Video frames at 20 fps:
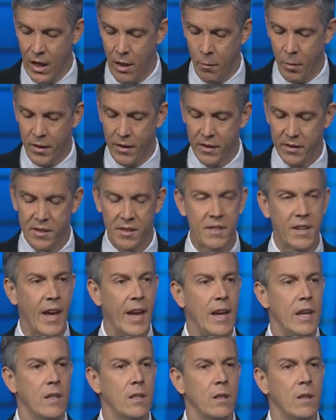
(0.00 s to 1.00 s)
but in the
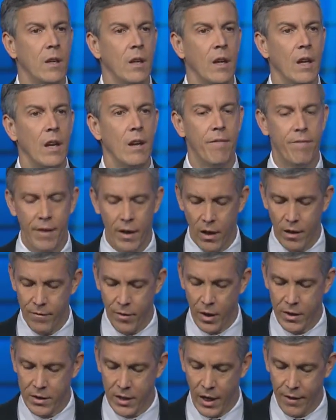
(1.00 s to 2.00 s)
state, in a very,
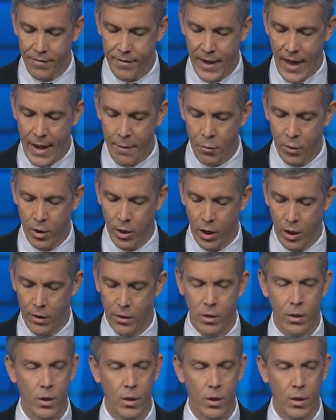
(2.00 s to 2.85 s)
very tough neighborhood.